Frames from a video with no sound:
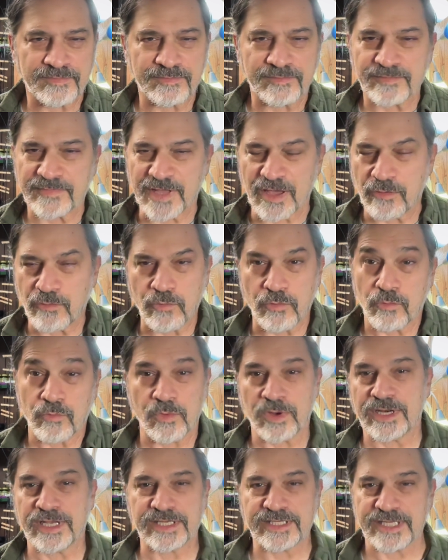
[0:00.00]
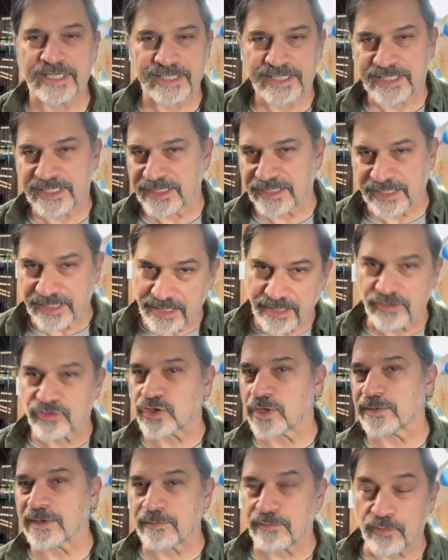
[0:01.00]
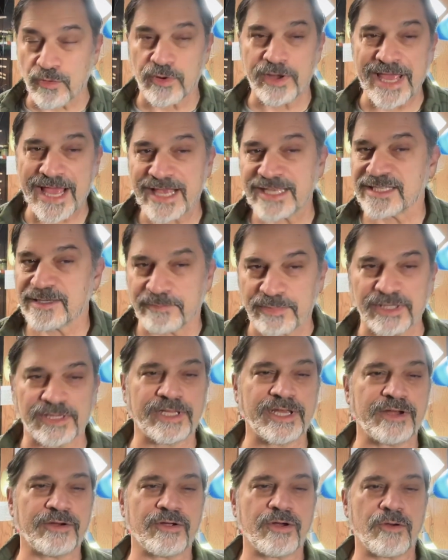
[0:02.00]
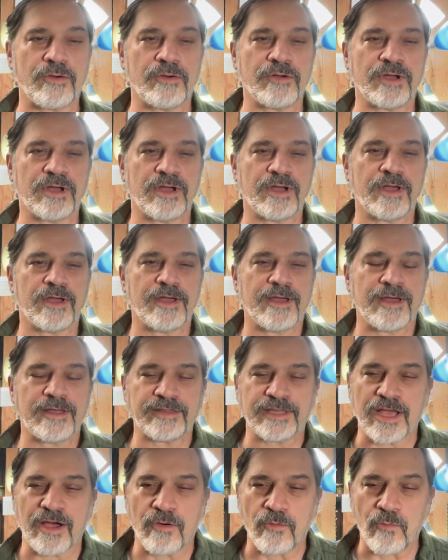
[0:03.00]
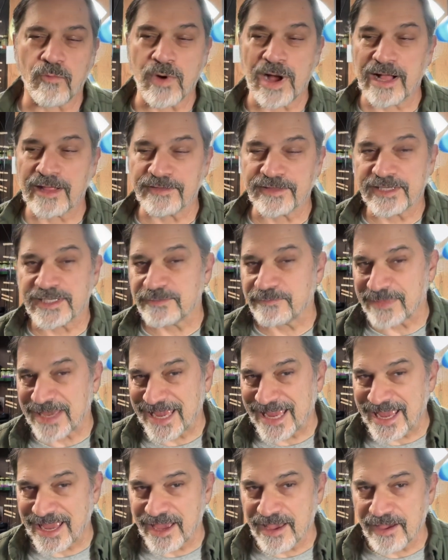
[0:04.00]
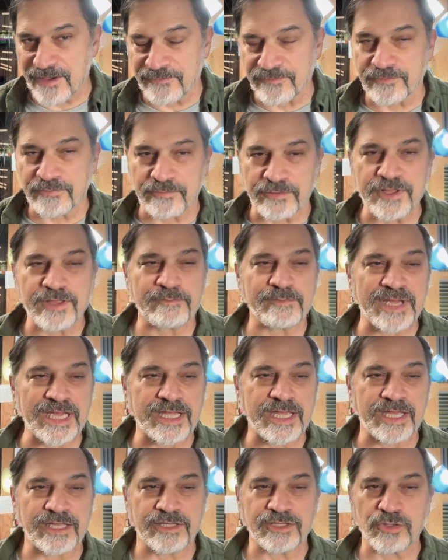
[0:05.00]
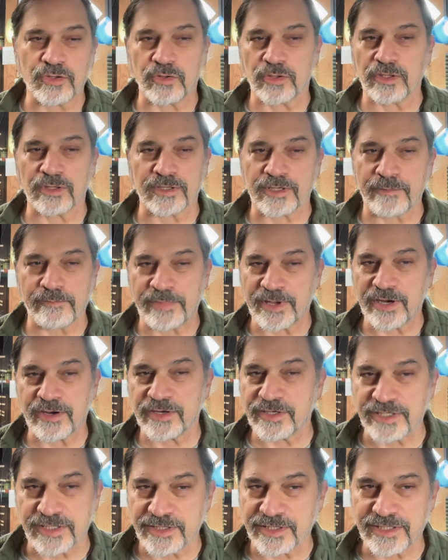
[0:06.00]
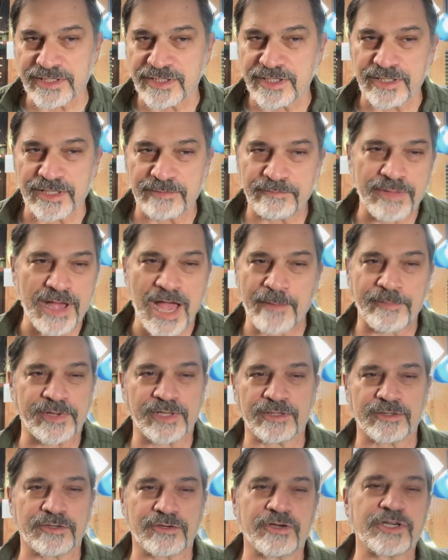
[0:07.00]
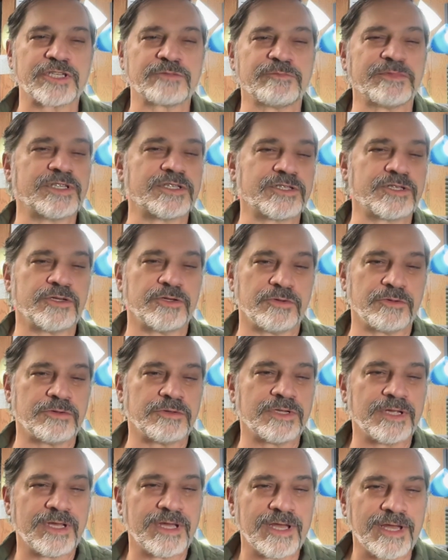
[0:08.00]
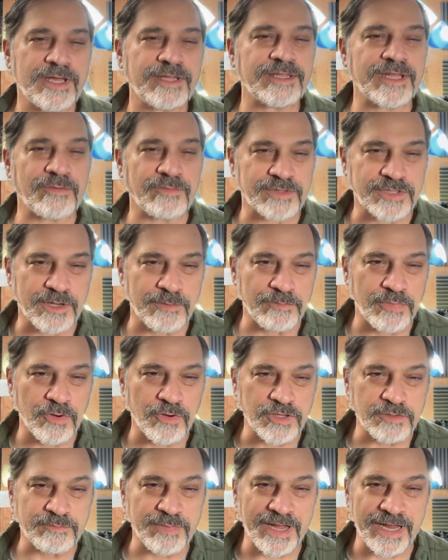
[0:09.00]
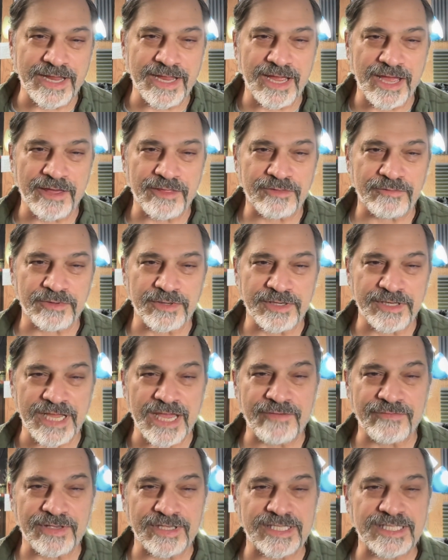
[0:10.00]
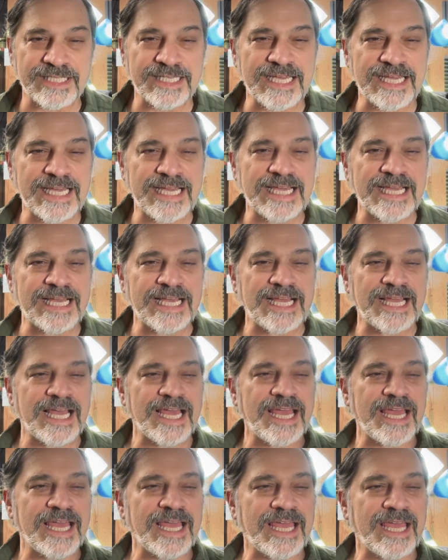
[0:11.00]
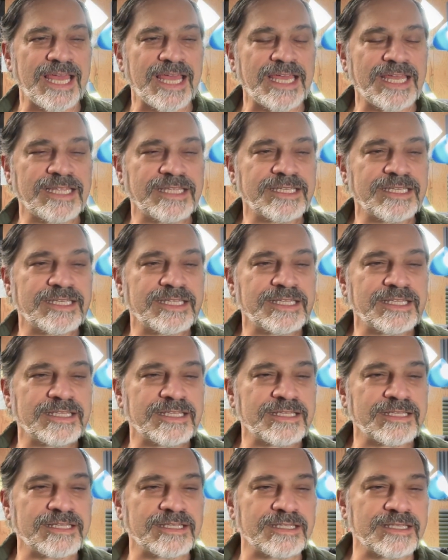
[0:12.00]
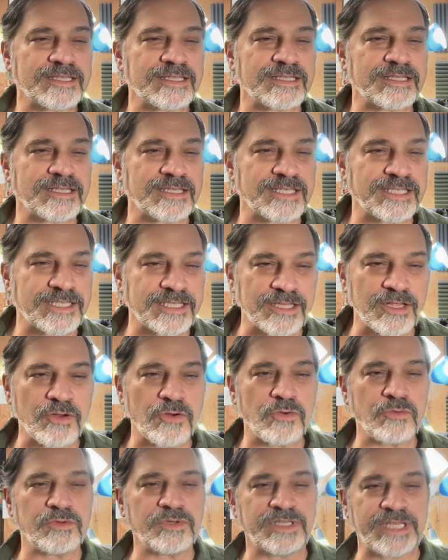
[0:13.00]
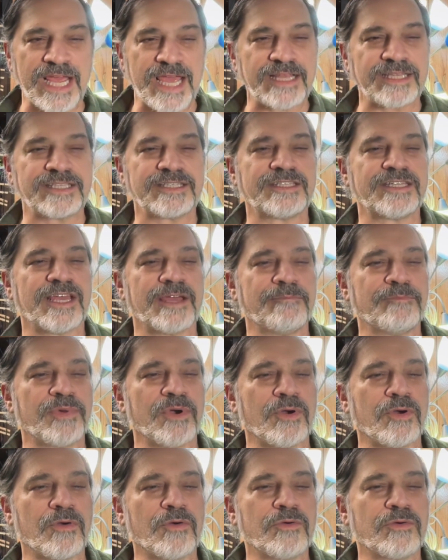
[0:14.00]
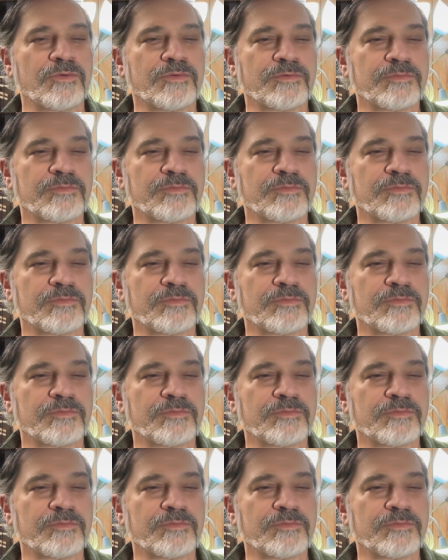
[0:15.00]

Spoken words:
Now, what is this? Little Drummer Boy as a Bolero? Now, while this may have rhythmic and tonal comparisons to the popular Christmas tune that was composed by Catherine Davis, and the slow dance tempo,